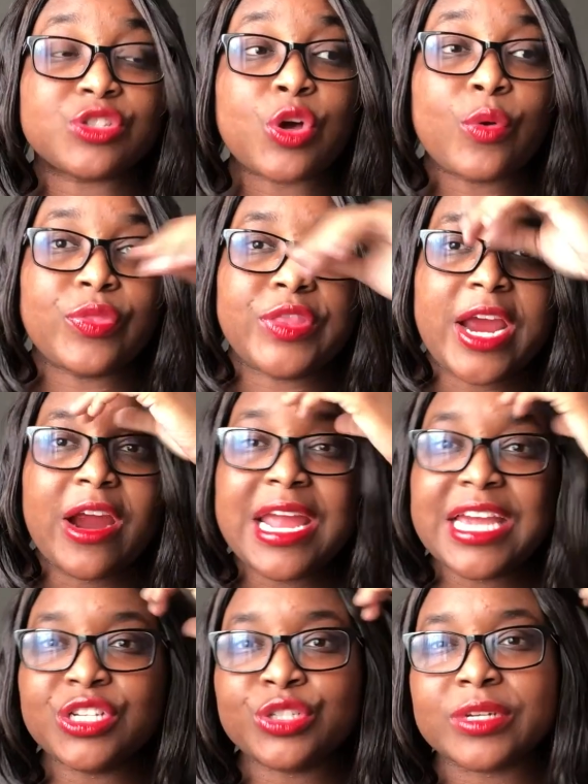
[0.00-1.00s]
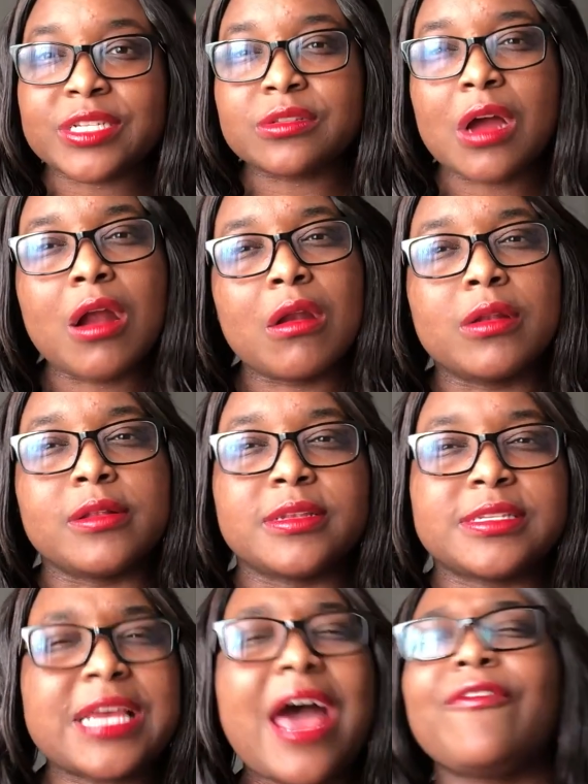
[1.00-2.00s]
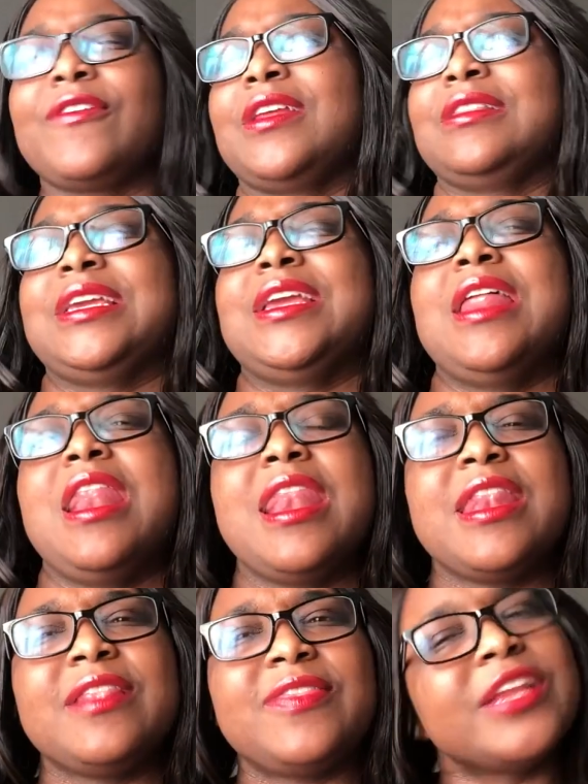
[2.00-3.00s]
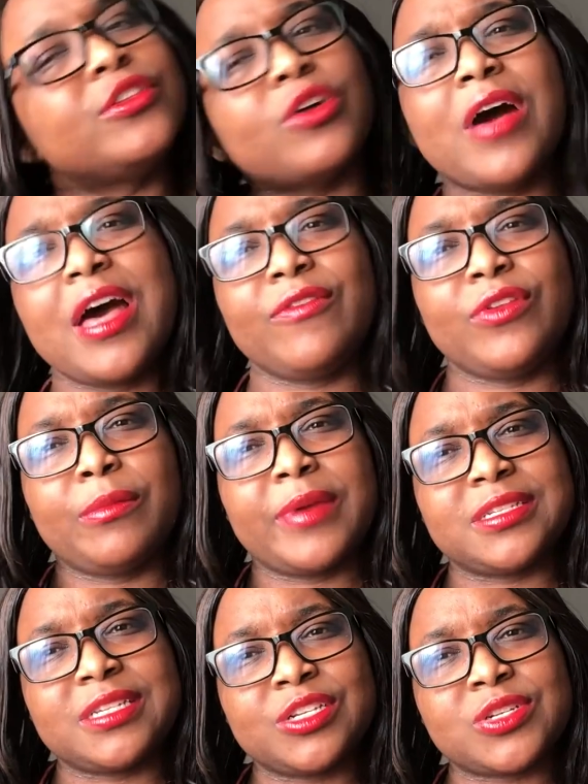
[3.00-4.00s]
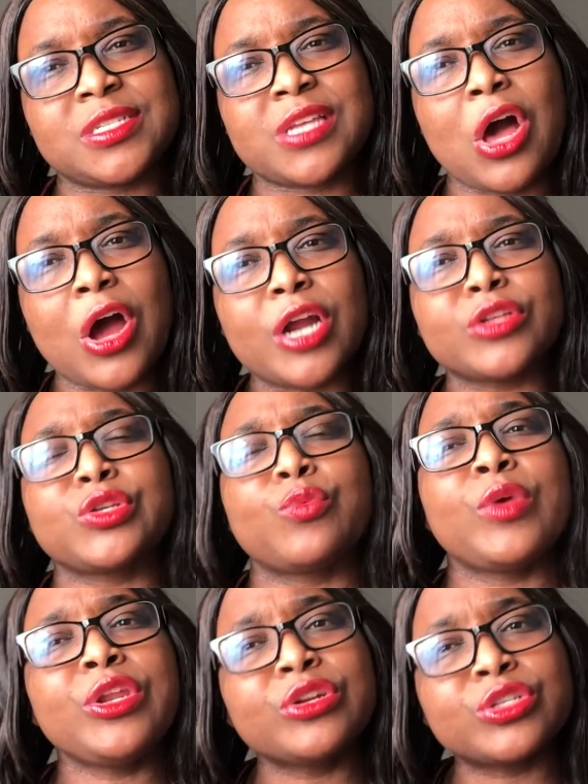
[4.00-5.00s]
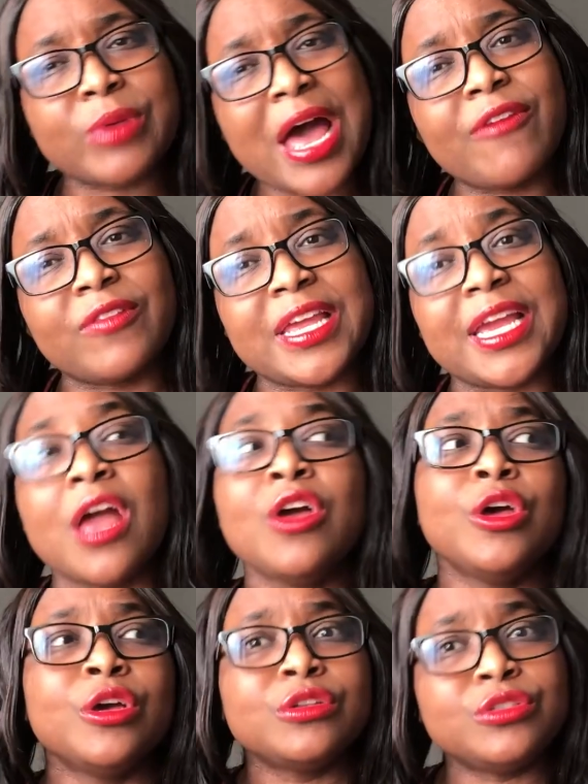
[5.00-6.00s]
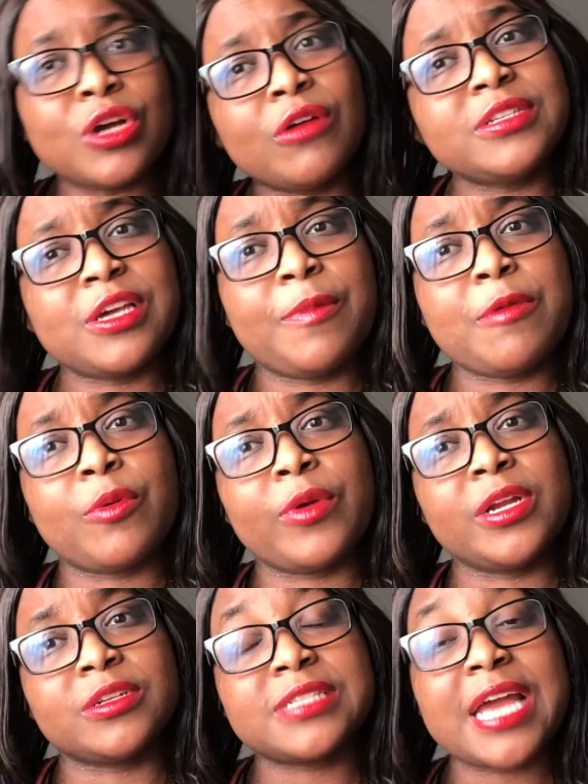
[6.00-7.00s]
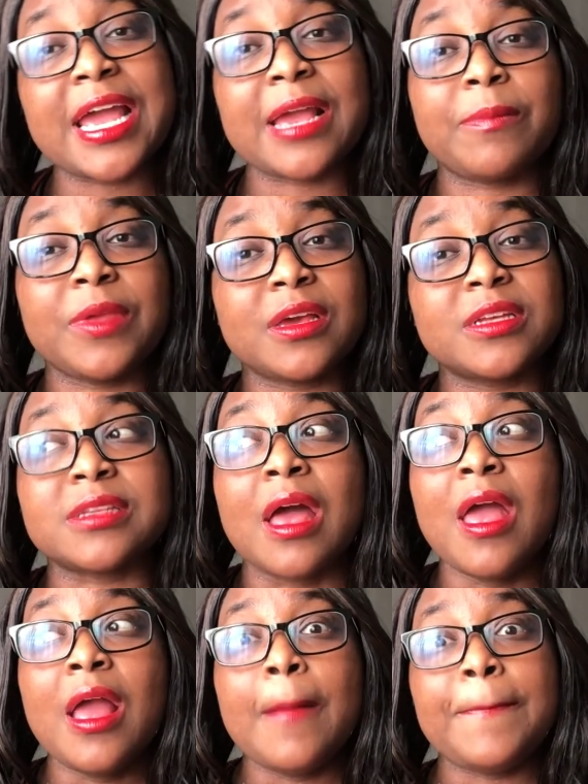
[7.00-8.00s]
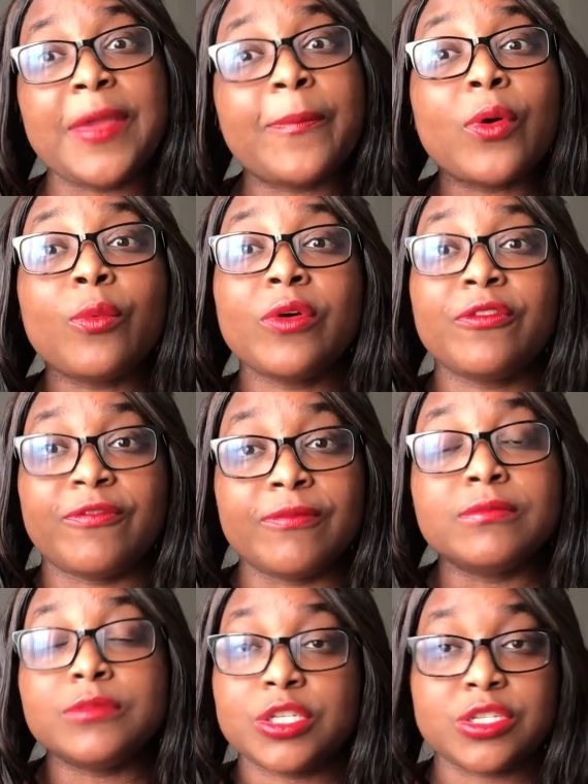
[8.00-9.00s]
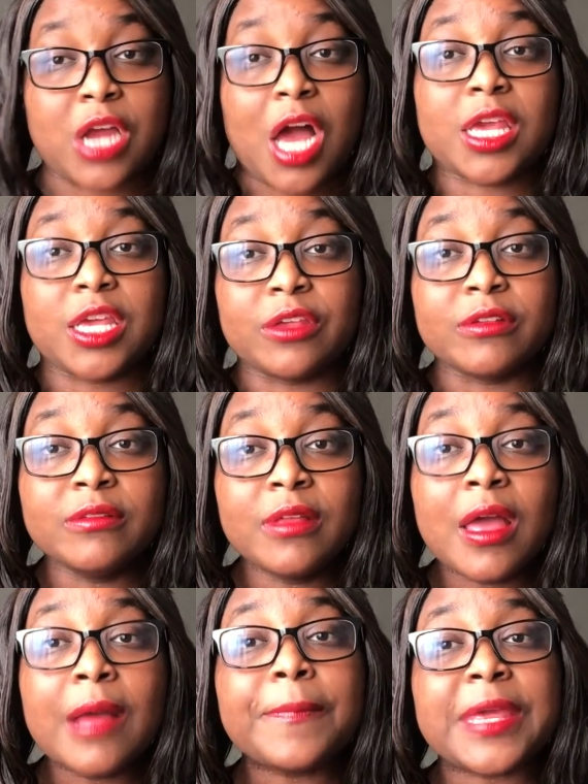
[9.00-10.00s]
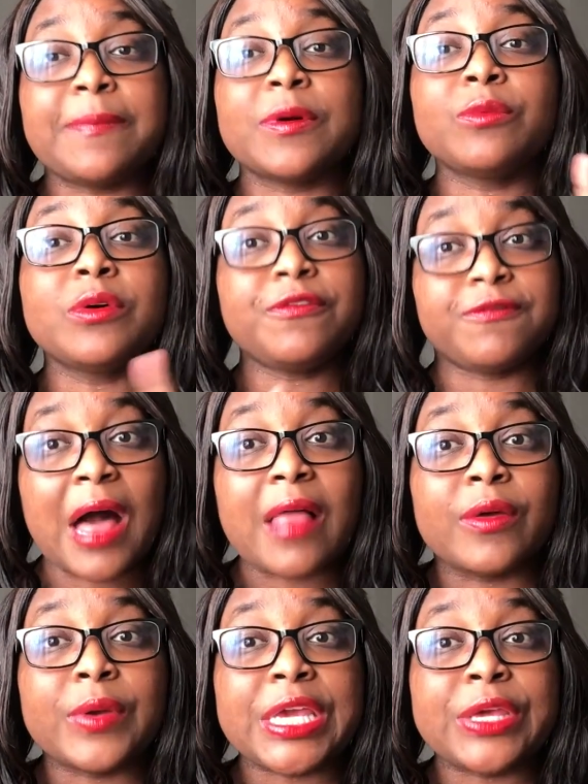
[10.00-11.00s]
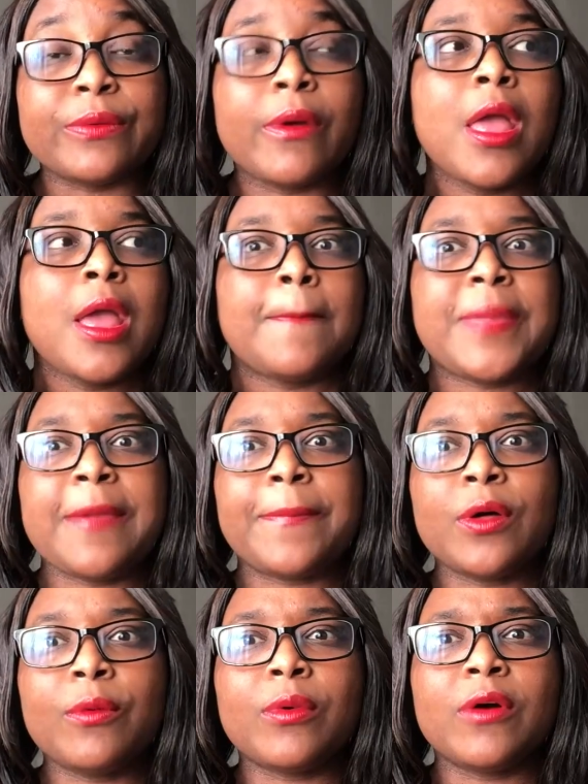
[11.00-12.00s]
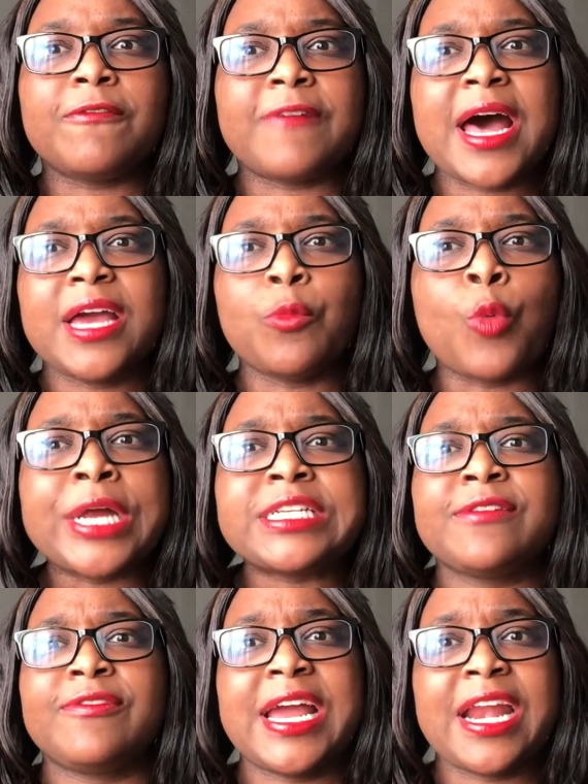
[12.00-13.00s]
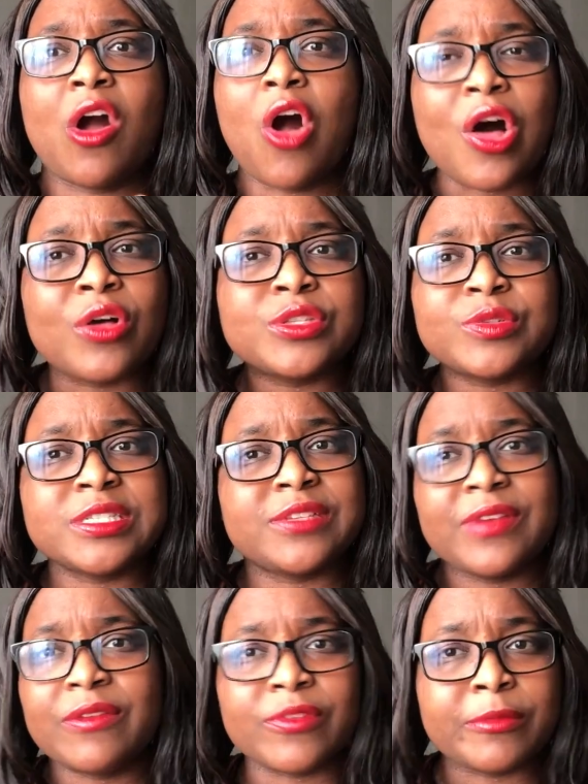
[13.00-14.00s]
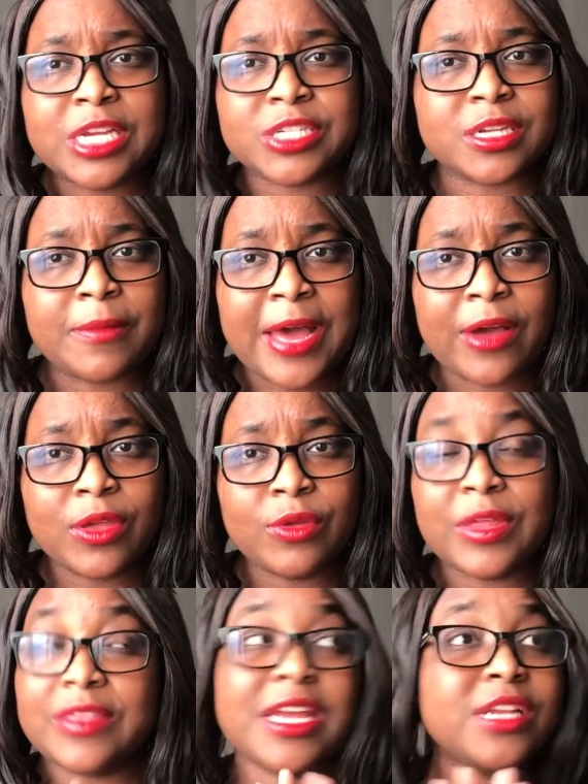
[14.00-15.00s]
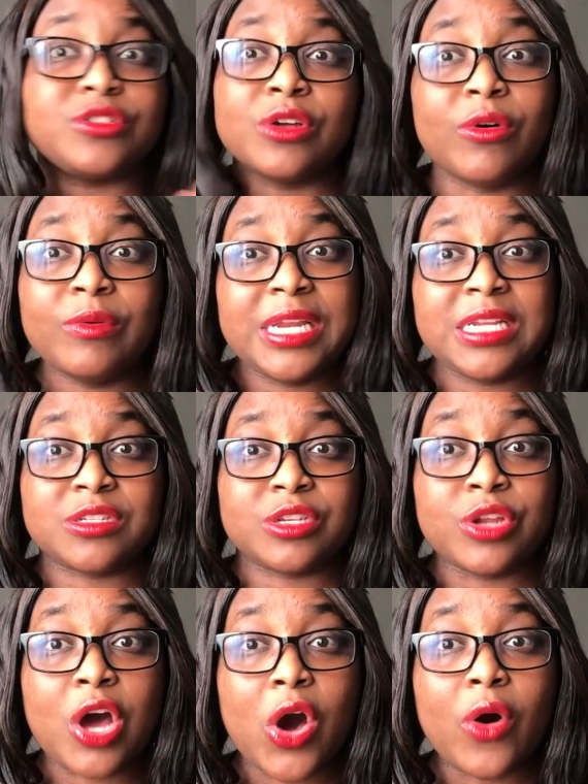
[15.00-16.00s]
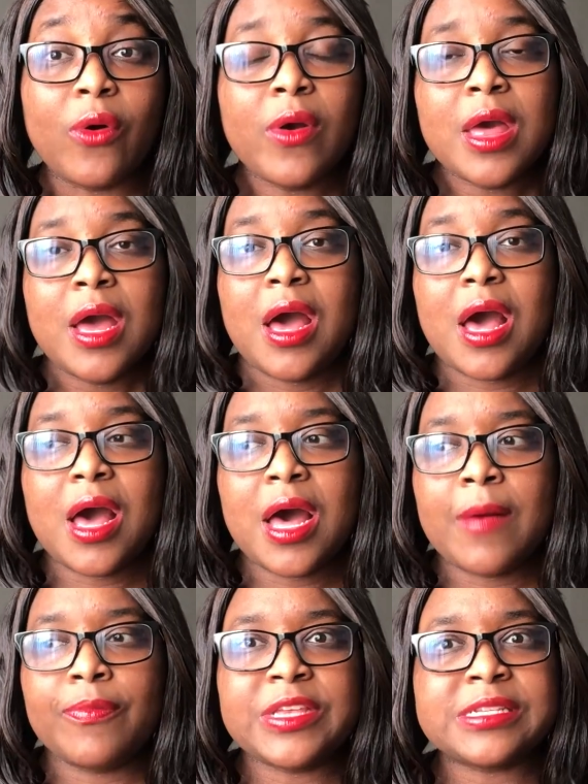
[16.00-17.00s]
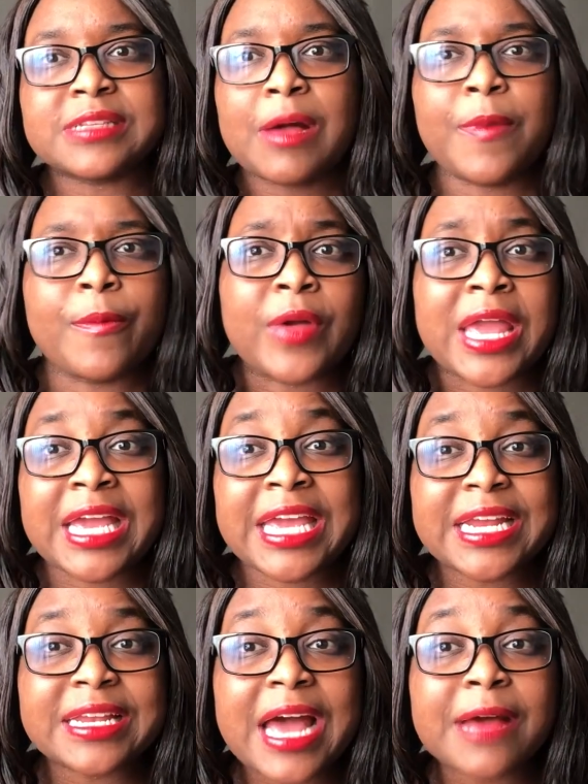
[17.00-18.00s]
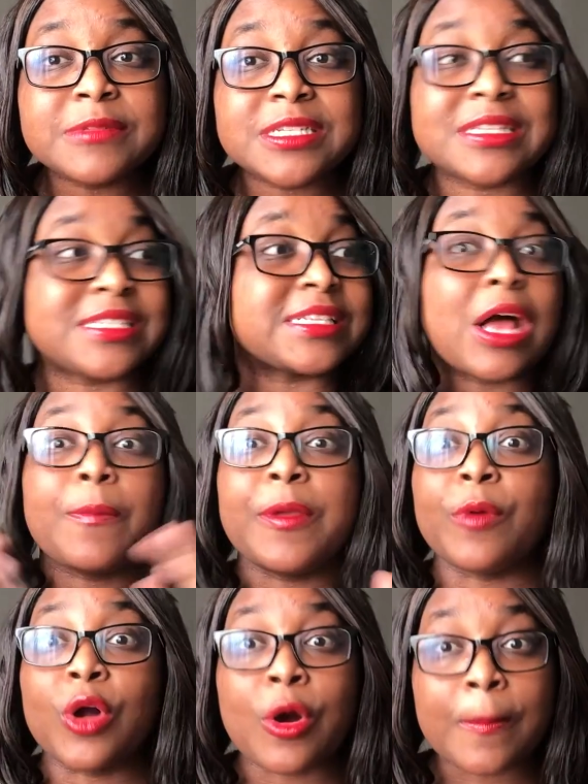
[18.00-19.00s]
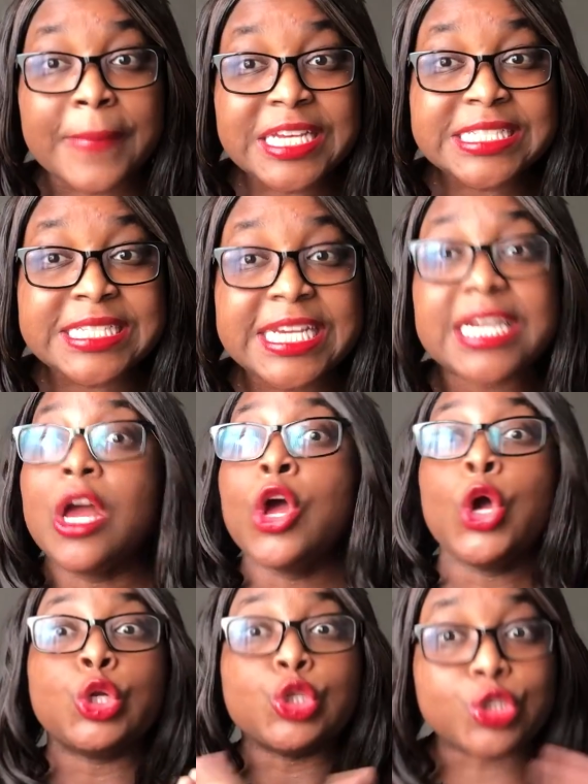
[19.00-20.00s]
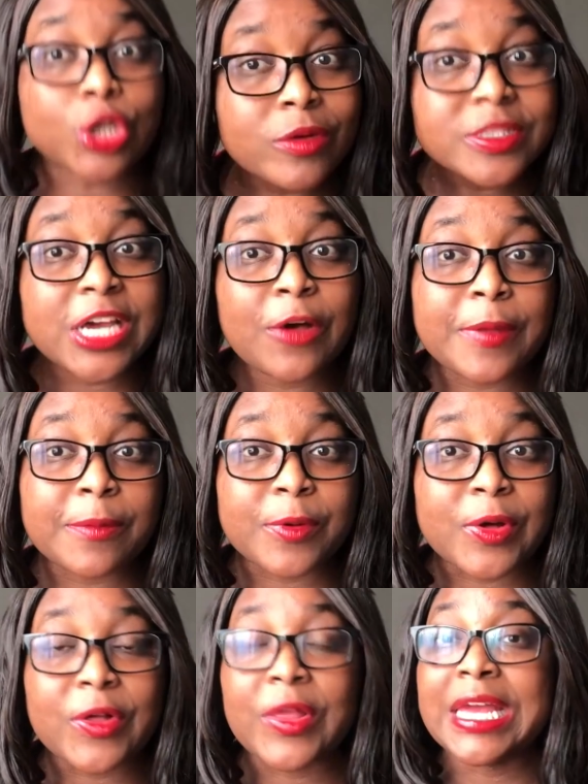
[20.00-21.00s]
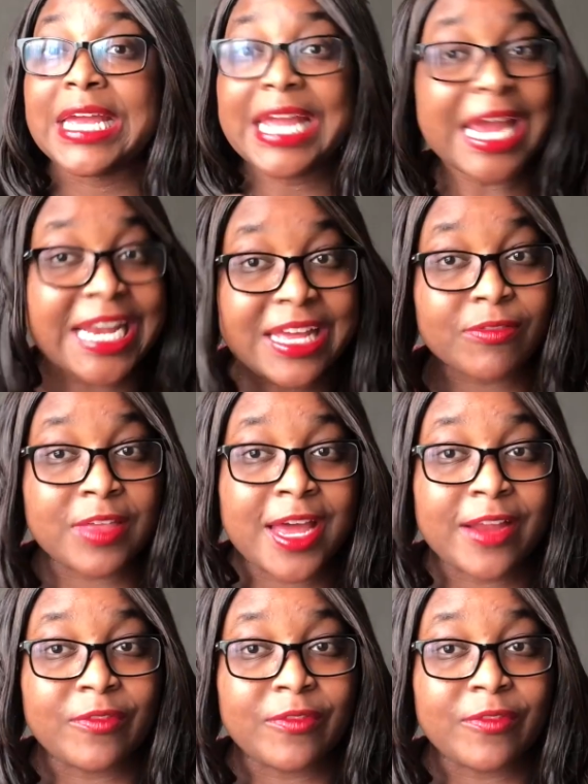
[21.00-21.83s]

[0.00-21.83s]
So their interests are definitely they don't have your best interests at heart. So when you're traveling, don't tell people where you're staying because people will stalk you people will follow you people will want to find out all sorts of information about you that they don't need to know um, this is how people get kidnapped this is how people go missing don't tell people any of that